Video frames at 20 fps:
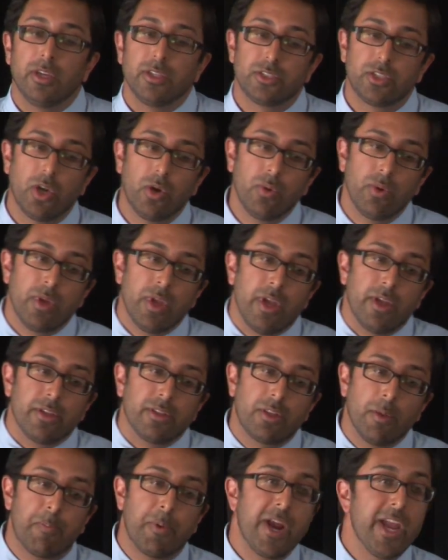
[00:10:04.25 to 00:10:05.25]
So
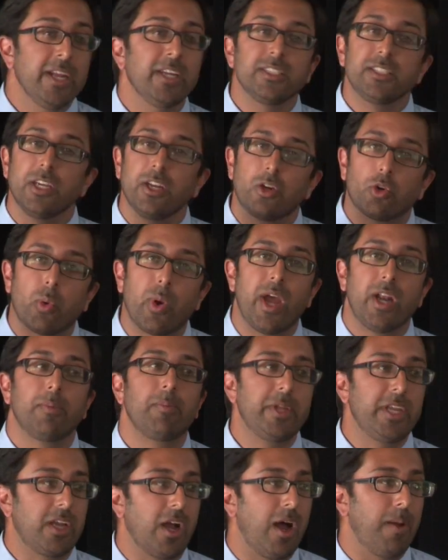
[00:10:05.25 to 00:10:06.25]
the brain is an
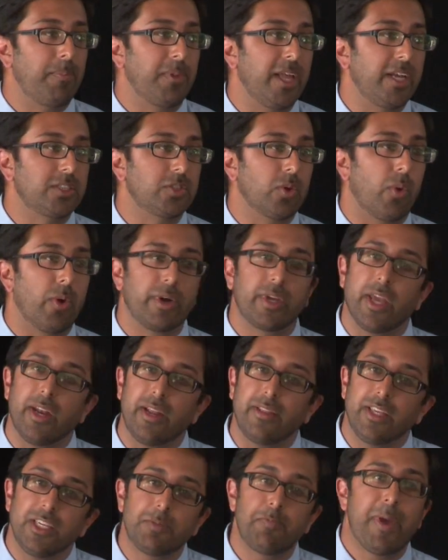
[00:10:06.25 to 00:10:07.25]
incredibly complex
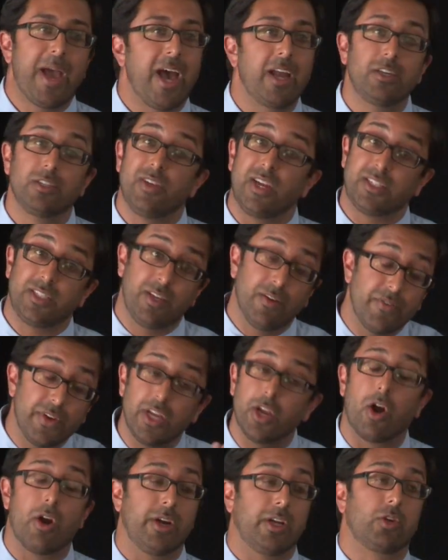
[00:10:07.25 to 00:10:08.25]
organ, and these patterns of
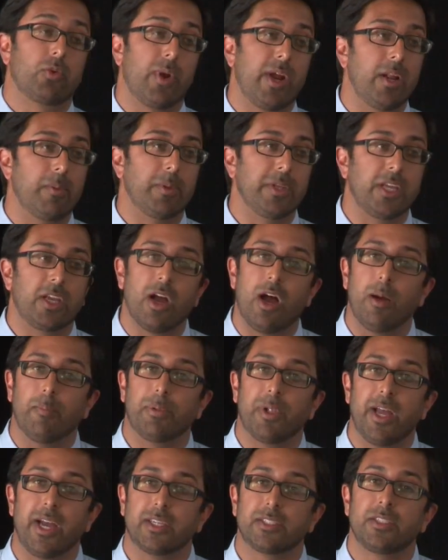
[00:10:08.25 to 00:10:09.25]
activity are incredibly
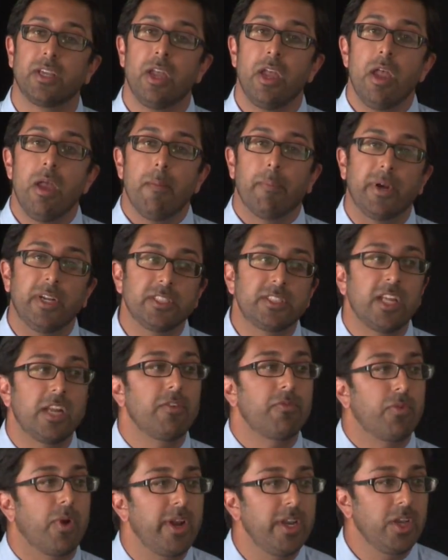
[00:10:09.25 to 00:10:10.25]
complex. But
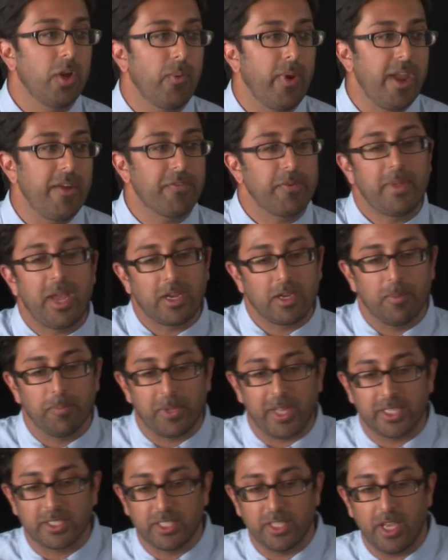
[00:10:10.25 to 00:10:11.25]
instead of running away from that
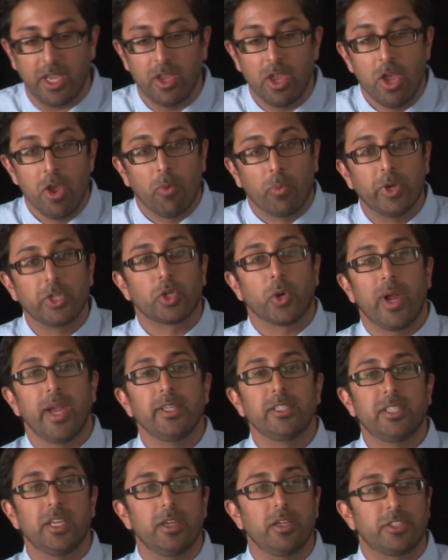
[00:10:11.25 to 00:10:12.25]
complexity, we're
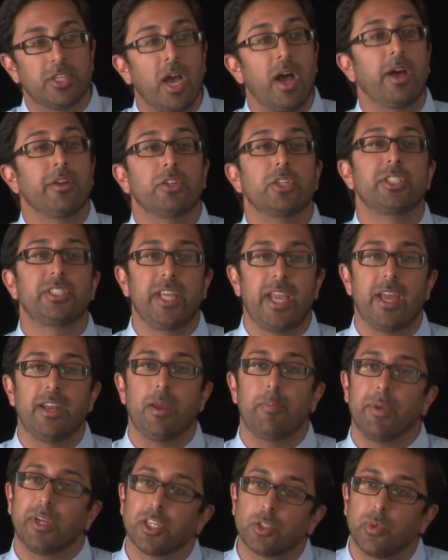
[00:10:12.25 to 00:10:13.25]
trying to, to
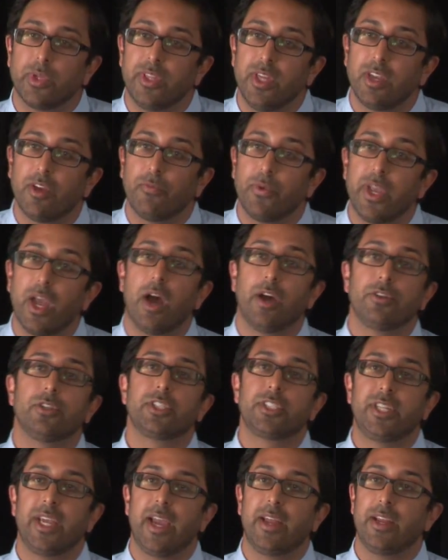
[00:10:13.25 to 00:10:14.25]
understand it because we think if we
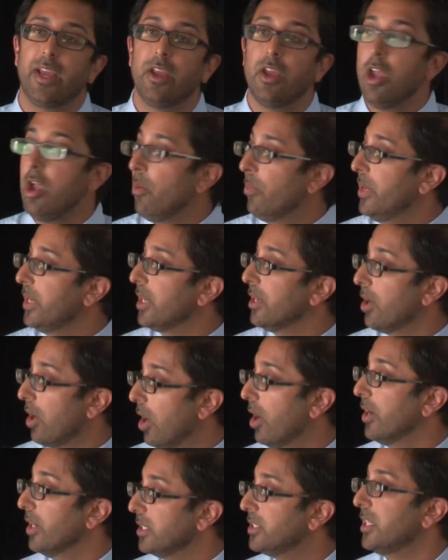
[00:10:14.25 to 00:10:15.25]
understand it, we can
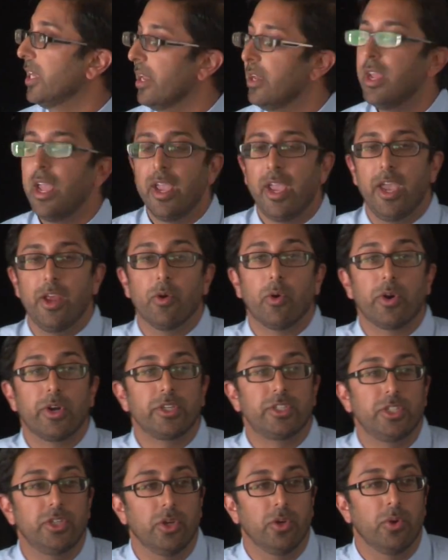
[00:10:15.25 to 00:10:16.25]
harness it in
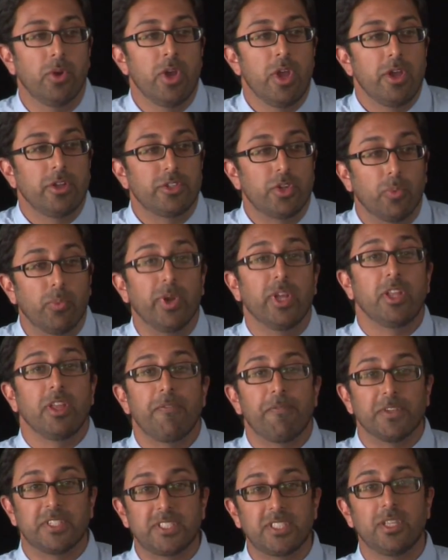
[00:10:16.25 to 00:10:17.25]
order to, to
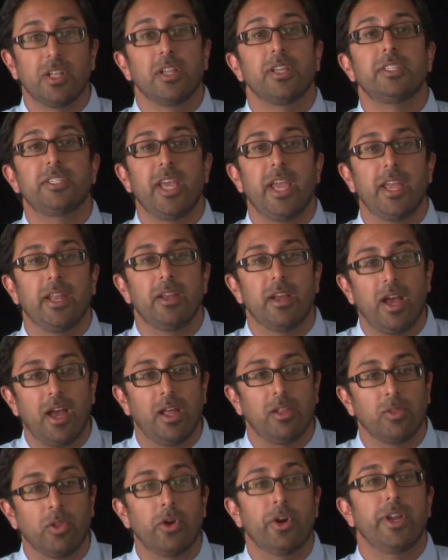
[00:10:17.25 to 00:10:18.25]
really facilitate
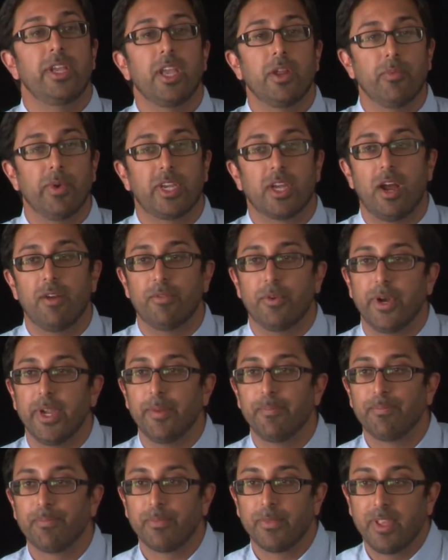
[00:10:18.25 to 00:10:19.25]
uh, learning and
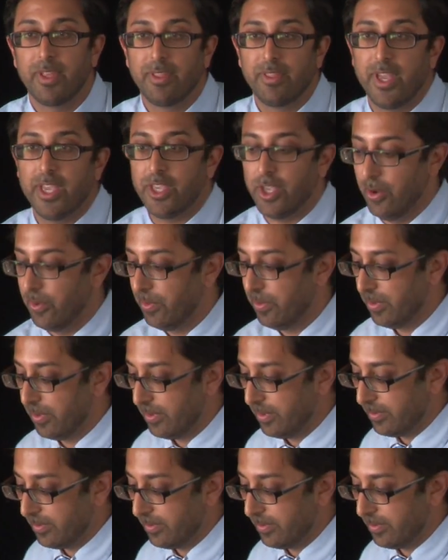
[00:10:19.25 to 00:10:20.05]
recovery. Thank you.